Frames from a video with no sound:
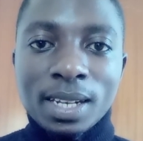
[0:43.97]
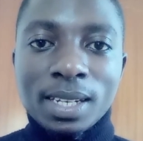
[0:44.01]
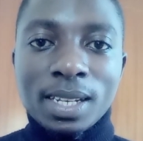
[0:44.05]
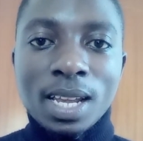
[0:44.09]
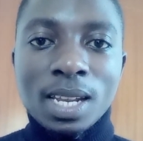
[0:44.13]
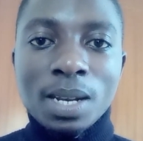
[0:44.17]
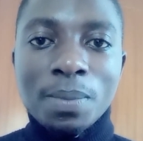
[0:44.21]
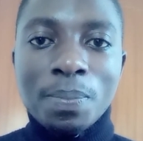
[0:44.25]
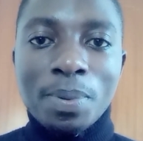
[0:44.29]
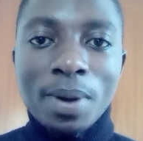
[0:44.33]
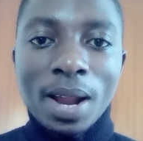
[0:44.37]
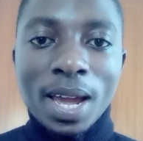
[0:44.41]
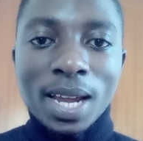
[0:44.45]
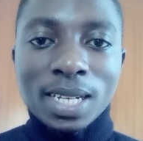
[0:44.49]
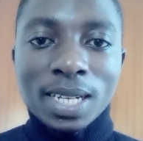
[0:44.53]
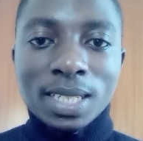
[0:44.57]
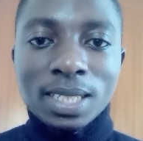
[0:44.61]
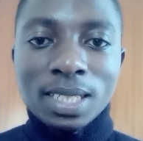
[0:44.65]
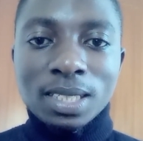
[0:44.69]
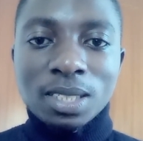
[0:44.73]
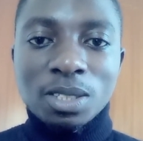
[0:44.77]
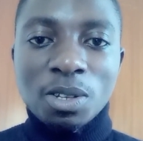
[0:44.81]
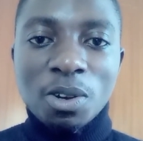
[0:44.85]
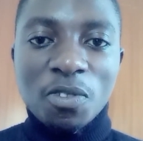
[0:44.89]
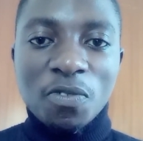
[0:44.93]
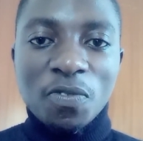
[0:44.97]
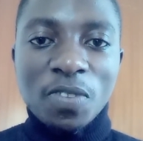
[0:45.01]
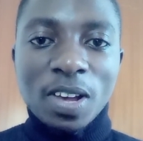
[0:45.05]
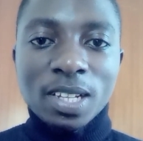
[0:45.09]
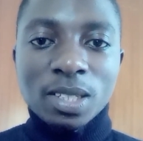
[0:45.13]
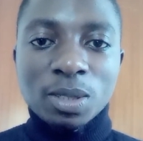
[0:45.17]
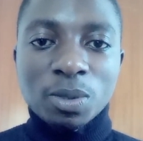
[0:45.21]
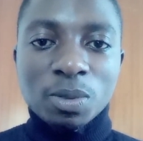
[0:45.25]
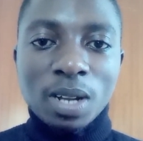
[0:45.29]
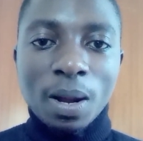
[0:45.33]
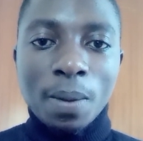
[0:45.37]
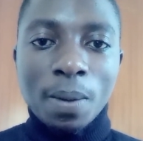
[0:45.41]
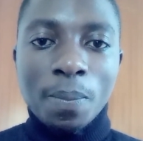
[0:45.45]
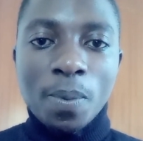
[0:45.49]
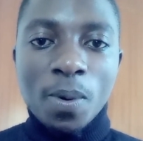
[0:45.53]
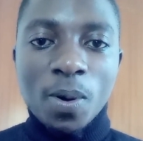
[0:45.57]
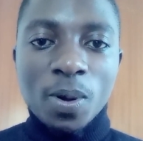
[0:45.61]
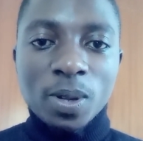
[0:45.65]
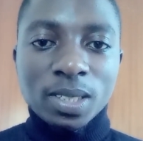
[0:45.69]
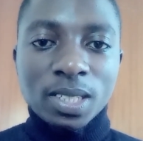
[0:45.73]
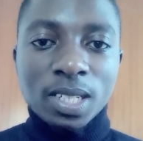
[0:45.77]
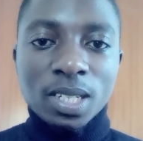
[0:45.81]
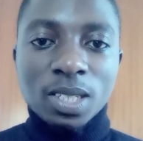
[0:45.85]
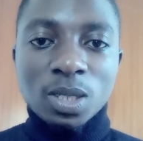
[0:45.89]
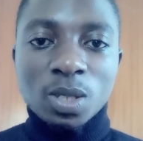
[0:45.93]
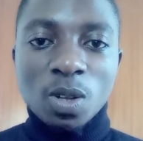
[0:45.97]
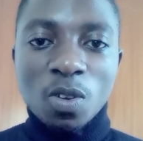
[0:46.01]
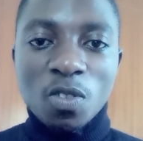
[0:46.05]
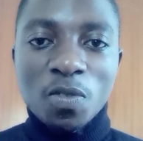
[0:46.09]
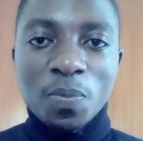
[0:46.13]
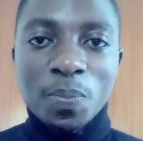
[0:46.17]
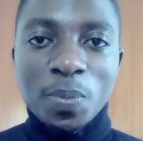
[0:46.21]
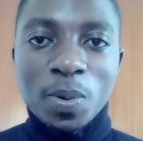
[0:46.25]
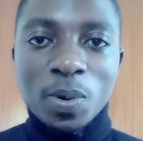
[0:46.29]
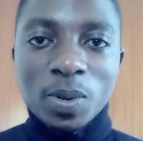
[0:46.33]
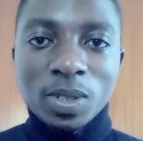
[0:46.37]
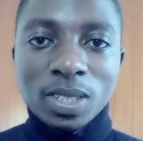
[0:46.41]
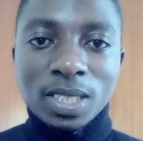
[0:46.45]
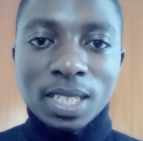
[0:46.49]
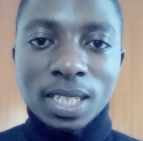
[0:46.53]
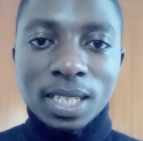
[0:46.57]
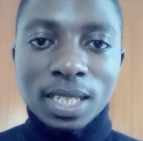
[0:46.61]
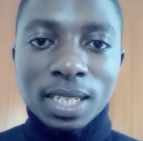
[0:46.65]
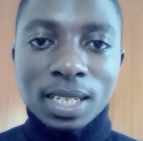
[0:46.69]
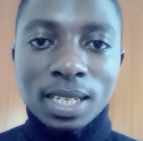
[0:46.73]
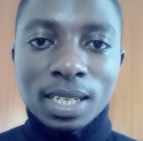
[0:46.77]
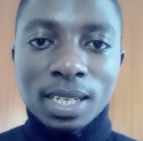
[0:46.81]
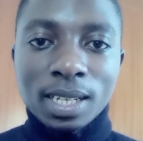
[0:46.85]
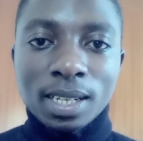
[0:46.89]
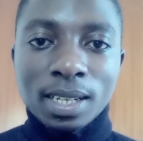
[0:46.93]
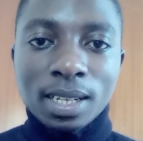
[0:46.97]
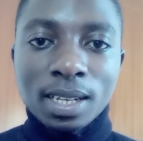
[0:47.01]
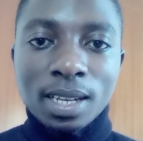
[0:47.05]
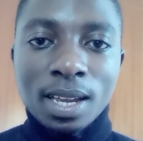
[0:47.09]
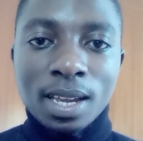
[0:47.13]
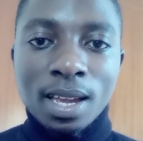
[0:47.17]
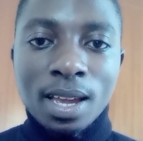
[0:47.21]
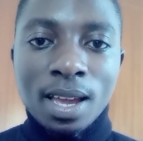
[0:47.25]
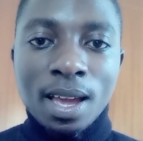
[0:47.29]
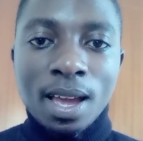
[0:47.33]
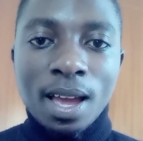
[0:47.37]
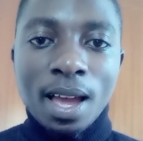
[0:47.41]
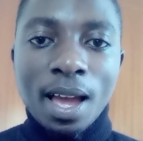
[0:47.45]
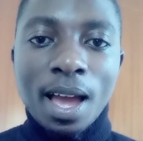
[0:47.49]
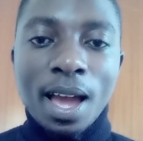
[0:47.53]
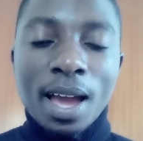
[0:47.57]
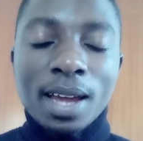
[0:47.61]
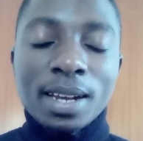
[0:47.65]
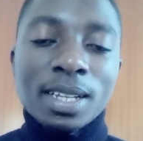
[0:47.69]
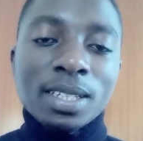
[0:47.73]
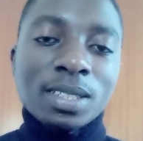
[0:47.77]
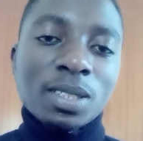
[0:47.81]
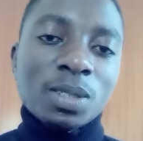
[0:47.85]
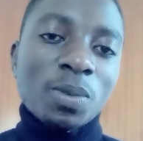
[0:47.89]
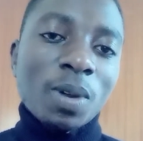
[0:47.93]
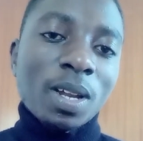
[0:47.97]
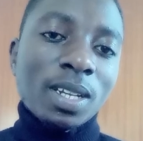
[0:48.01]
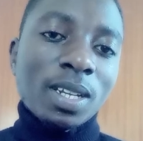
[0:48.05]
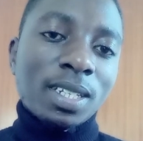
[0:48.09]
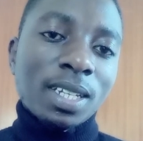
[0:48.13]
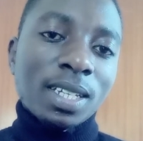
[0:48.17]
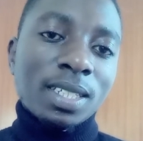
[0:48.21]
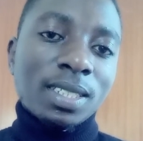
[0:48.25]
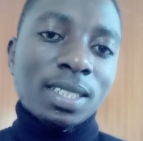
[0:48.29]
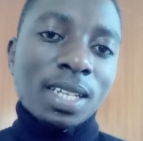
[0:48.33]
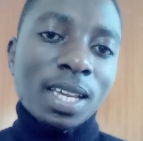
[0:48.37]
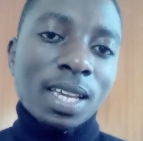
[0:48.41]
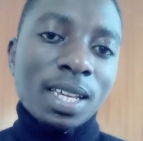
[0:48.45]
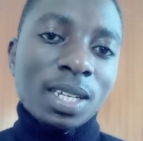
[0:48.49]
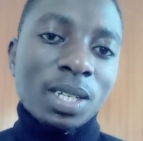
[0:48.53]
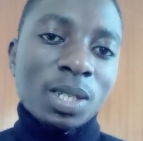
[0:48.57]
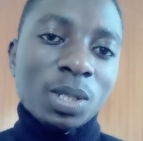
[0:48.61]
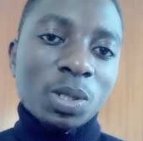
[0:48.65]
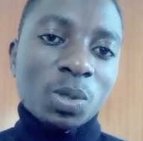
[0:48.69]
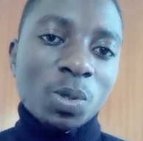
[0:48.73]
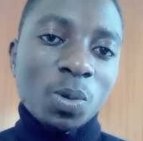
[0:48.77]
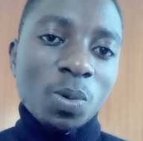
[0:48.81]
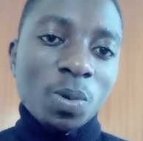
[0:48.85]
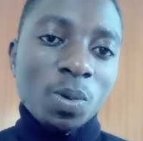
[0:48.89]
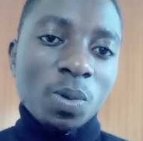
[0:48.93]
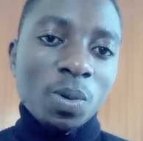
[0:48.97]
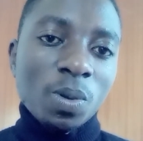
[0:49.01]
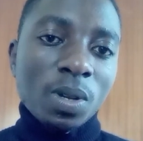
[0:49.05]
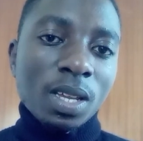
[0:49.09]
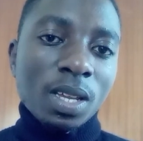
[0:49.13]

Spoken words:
Then practice refers to the process of putting the strategy into